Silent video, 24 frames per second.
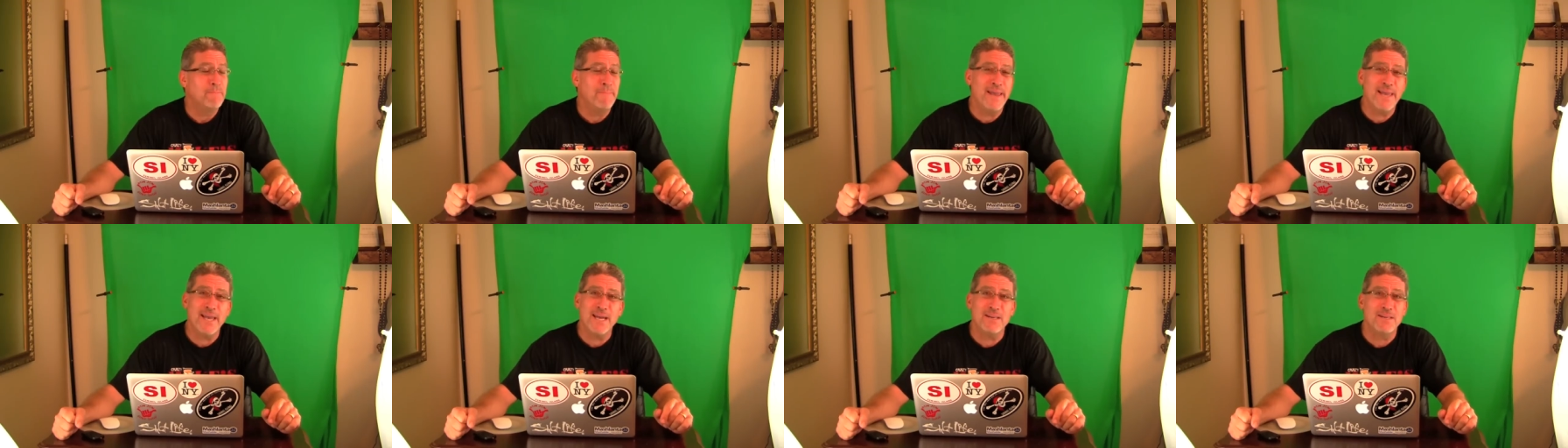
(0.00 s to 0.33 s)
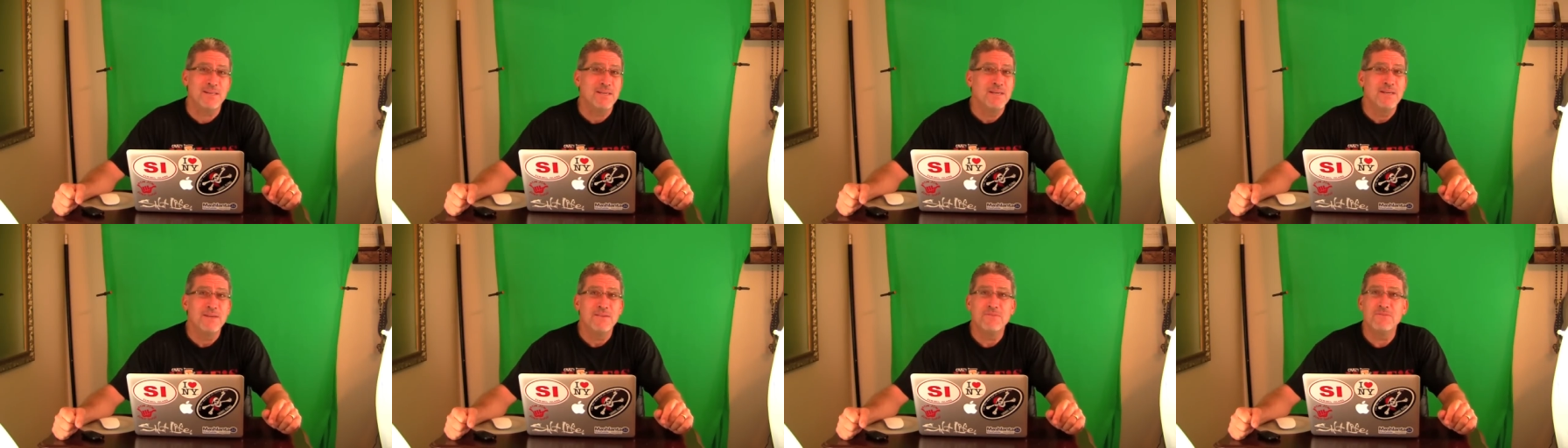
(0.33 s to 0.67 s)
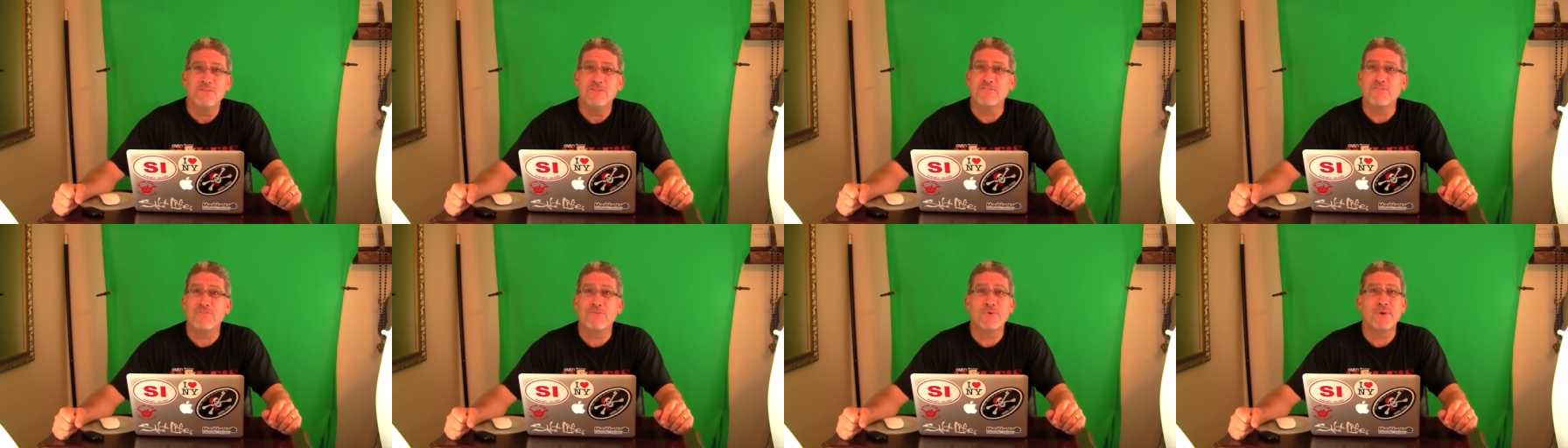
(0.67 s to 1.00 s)
man,
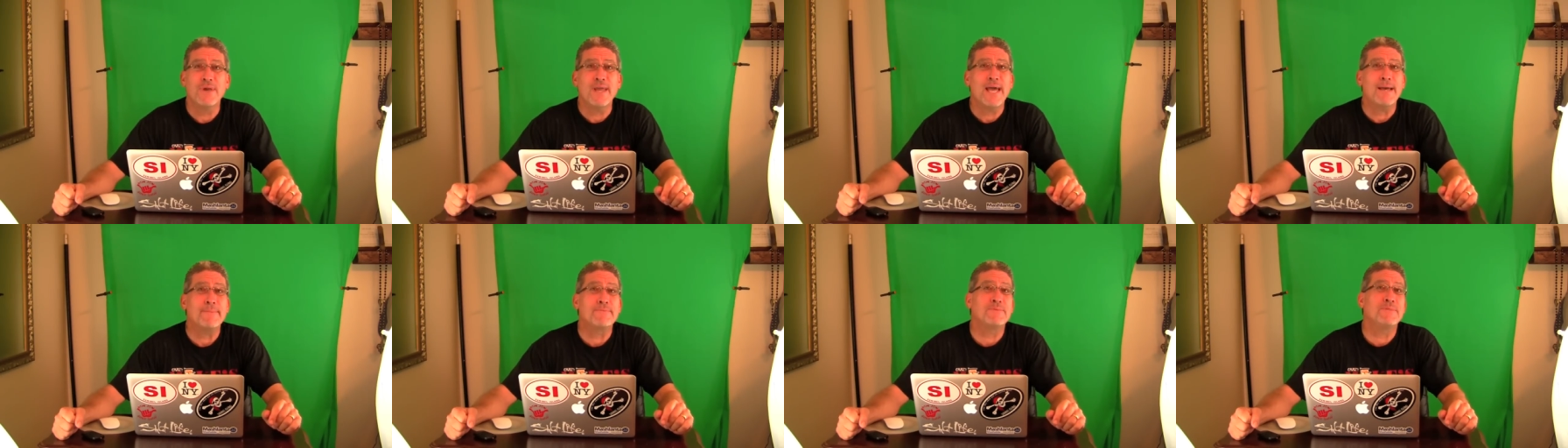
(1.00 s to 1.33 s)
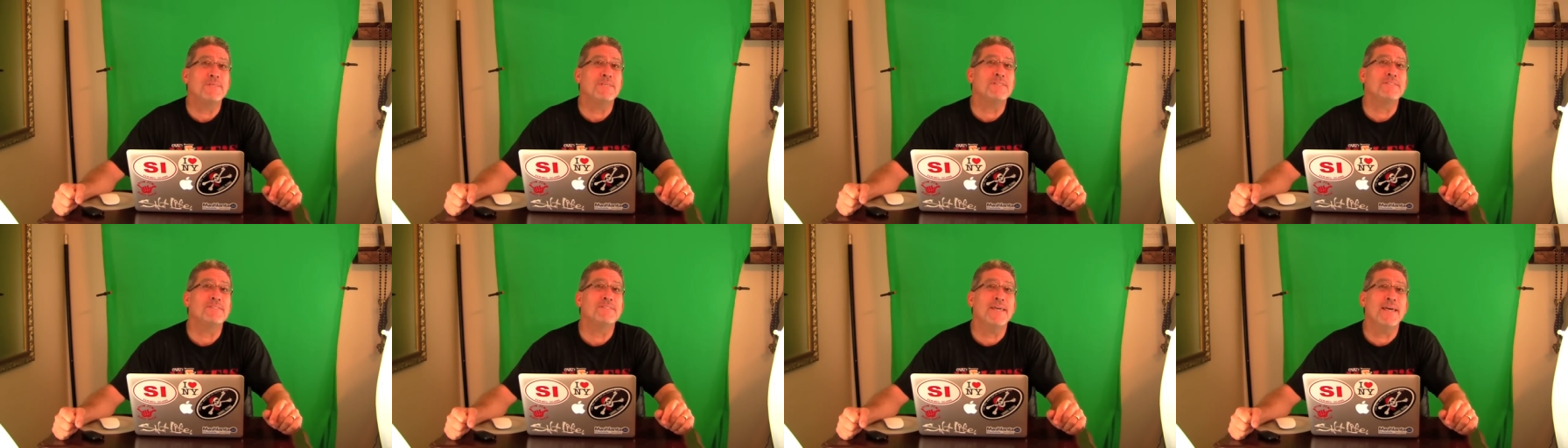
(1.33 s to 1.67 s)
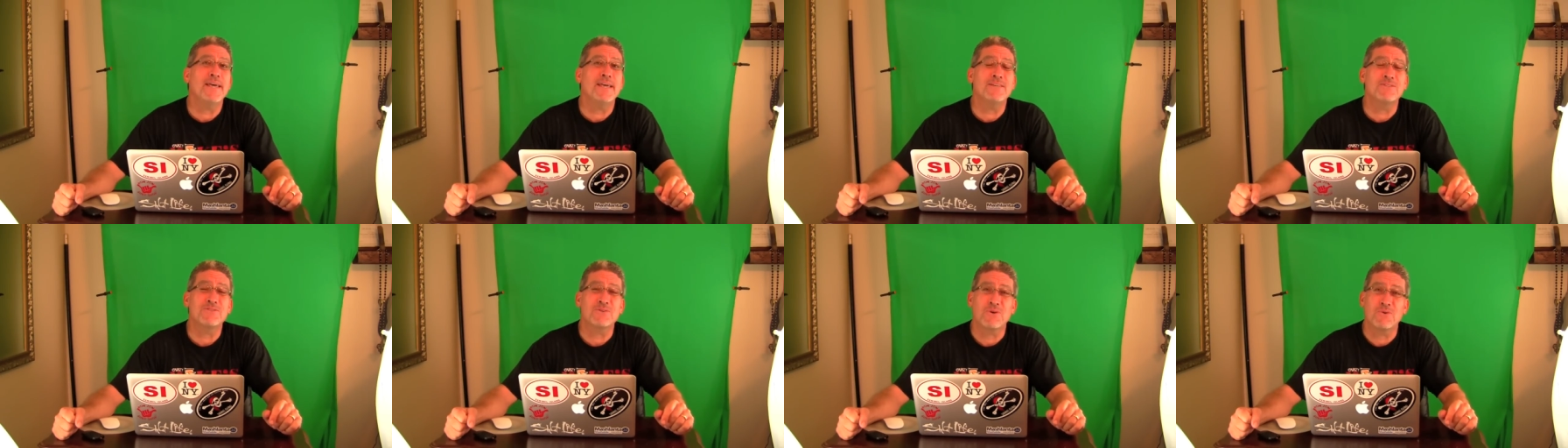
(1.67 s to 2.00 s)
the free apps these
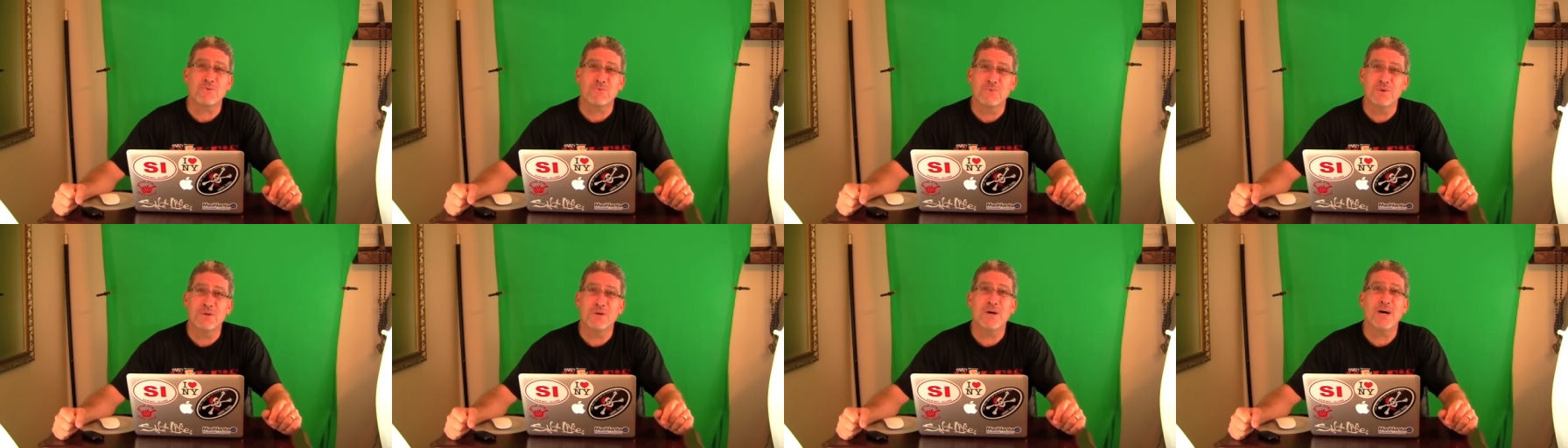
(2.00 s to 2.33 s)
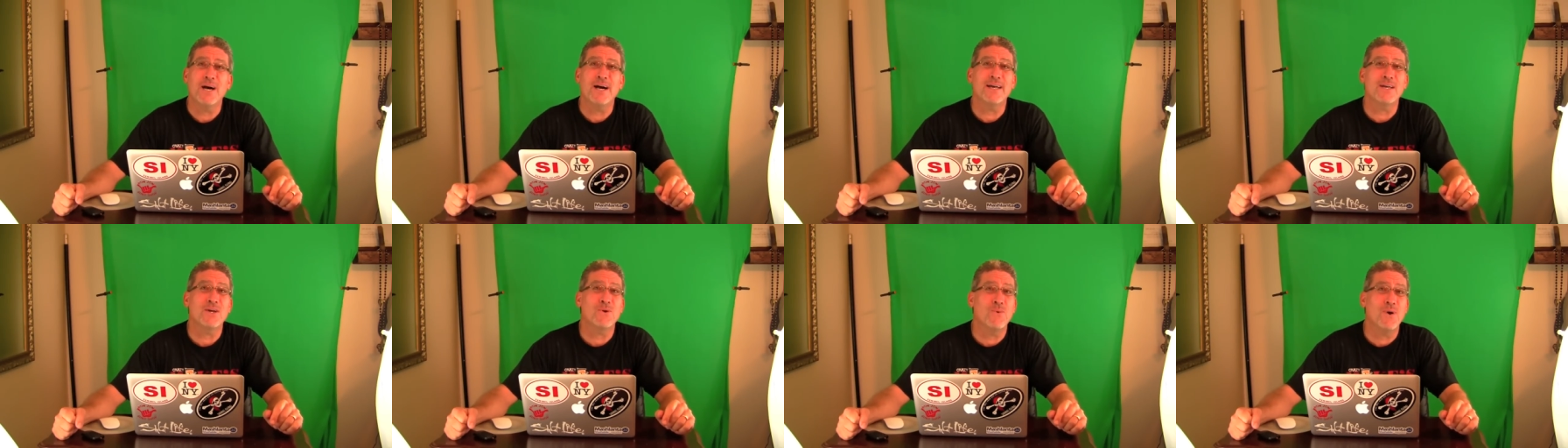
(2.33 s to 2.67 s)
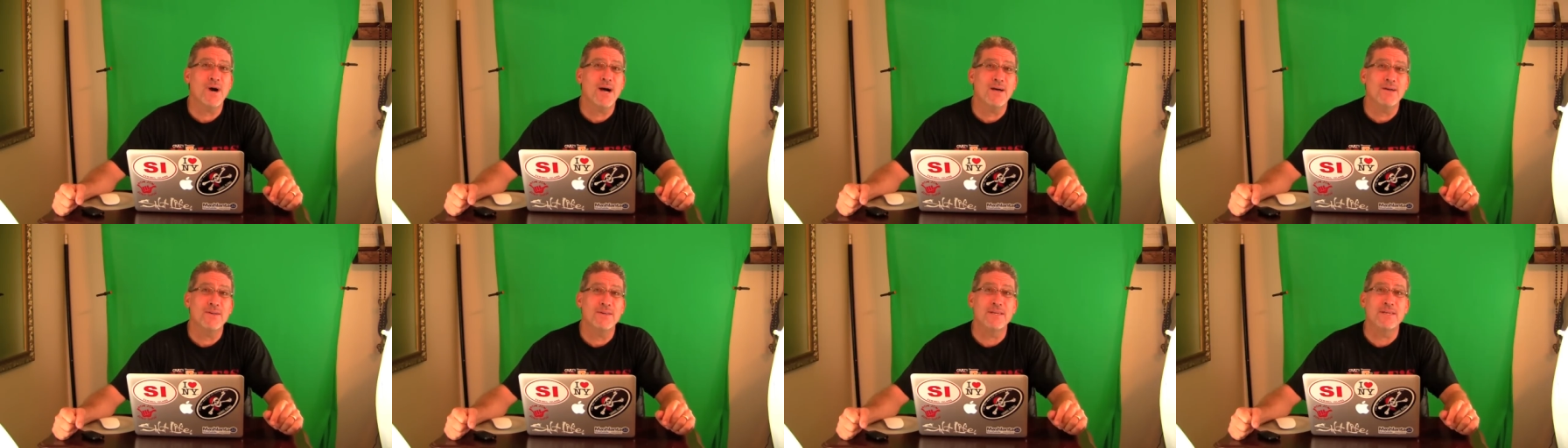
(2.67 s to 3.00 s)
days are real high
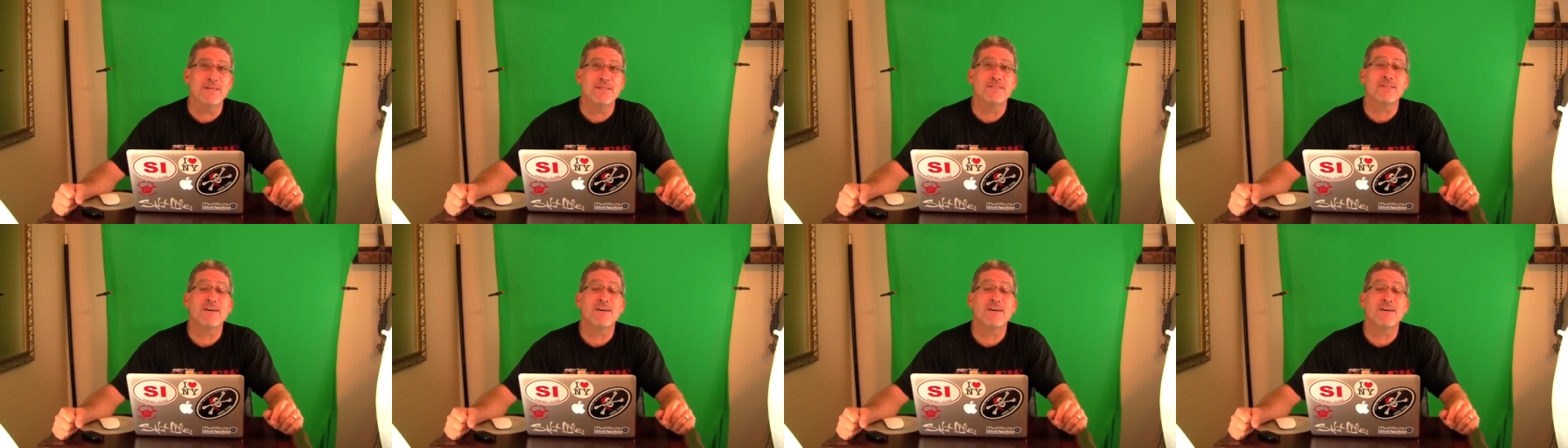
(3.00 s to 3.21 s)
quality.